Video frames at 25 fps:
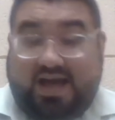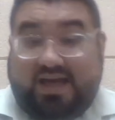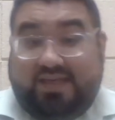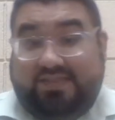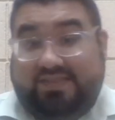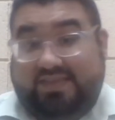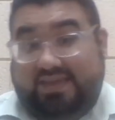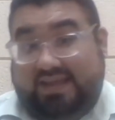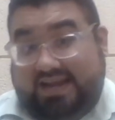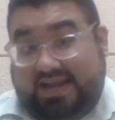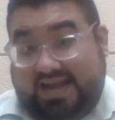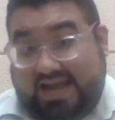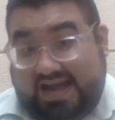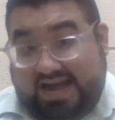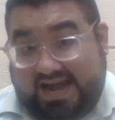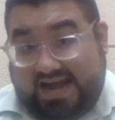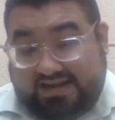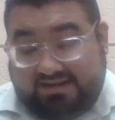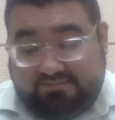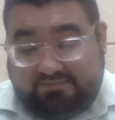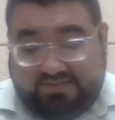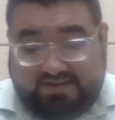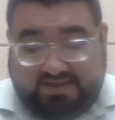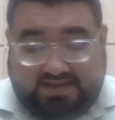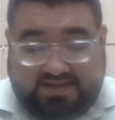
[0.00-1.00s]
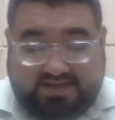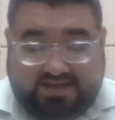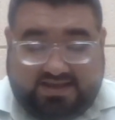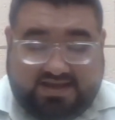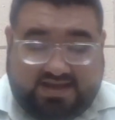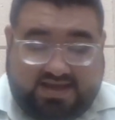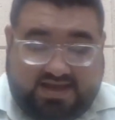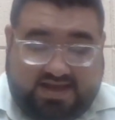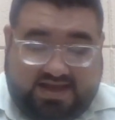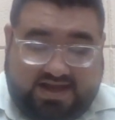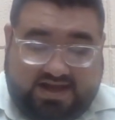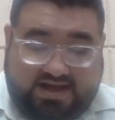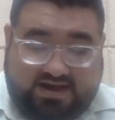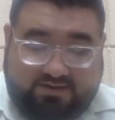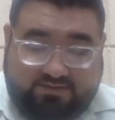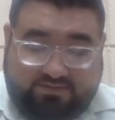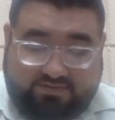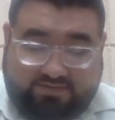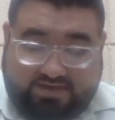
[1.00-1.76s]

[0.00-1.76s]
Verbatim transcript: the economy, how